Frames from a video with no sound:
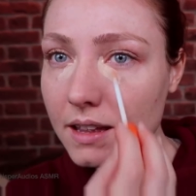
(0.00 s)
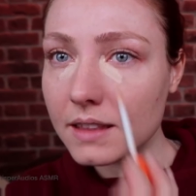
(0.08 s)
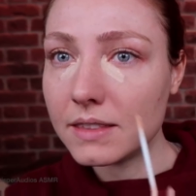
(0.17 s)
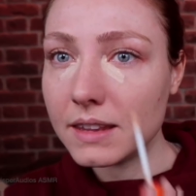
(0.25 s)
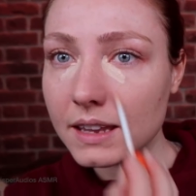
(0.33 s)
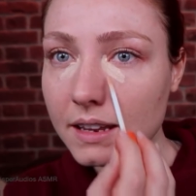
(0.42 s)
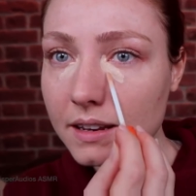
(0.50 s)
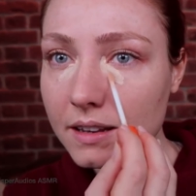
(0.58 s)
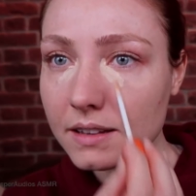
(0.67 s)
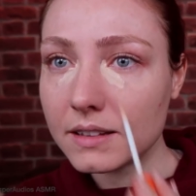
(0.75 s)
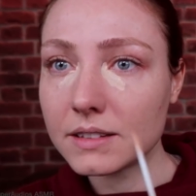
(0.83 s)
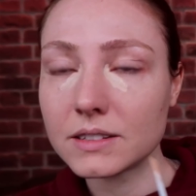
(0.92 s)
and then
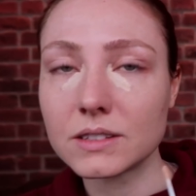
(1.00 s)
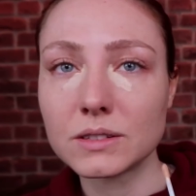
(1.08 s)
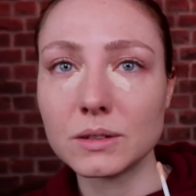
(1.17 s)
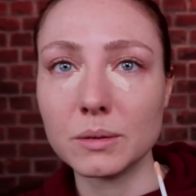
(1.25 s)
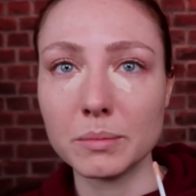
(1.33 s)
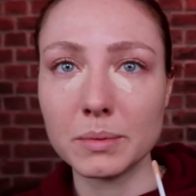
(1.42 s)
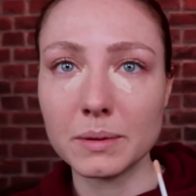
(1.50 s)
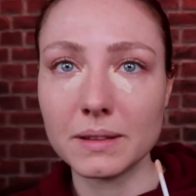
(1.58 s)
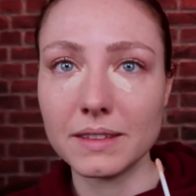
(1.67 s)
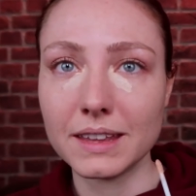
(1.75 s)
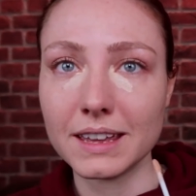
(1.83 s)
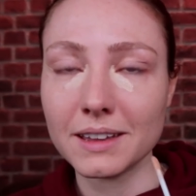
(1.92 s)
stop
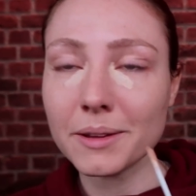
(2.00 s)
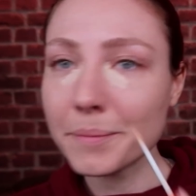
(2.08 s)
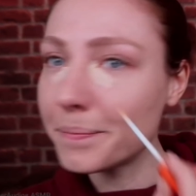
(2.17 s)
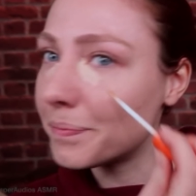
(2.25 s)
there,